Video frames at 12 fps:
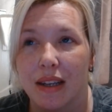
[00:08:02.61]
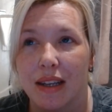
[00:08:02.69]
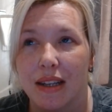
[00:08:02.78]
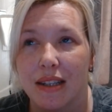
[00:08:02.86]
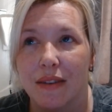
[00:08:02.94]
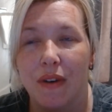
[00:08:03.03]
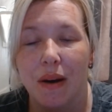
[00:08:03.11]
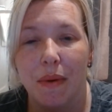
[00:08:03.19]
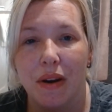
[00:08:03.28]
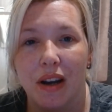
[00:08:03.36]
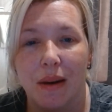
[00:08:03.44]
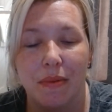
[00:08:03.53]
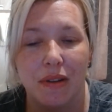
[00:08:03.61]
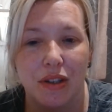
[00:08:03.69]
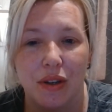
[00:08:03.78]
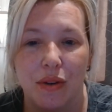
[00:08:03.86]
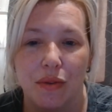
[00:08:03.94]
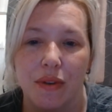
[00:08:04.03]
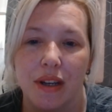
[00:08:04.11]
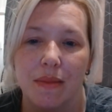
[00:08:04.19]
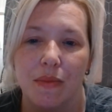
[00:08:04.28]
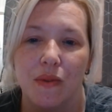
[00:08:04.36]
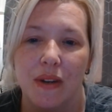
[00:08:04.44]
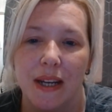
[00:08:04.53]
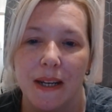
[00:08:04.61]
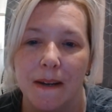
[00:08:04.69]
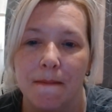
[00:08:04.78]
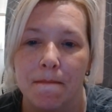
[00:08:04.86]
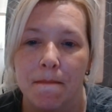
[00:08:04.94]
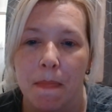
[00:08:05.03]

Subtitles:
is if I woke up at 2, 3 in the morning,